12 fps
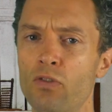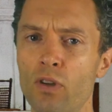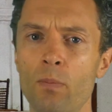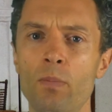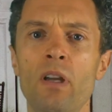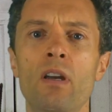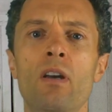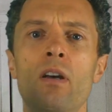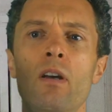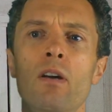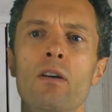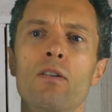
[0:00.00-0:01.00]
Trump
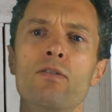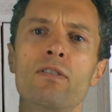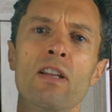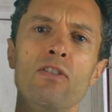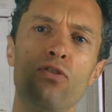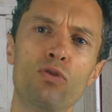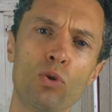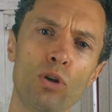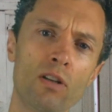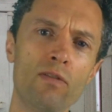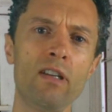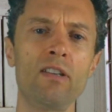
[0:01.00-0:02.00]

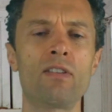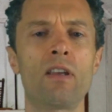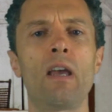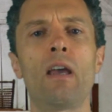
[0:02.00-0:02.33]
sandsynligvis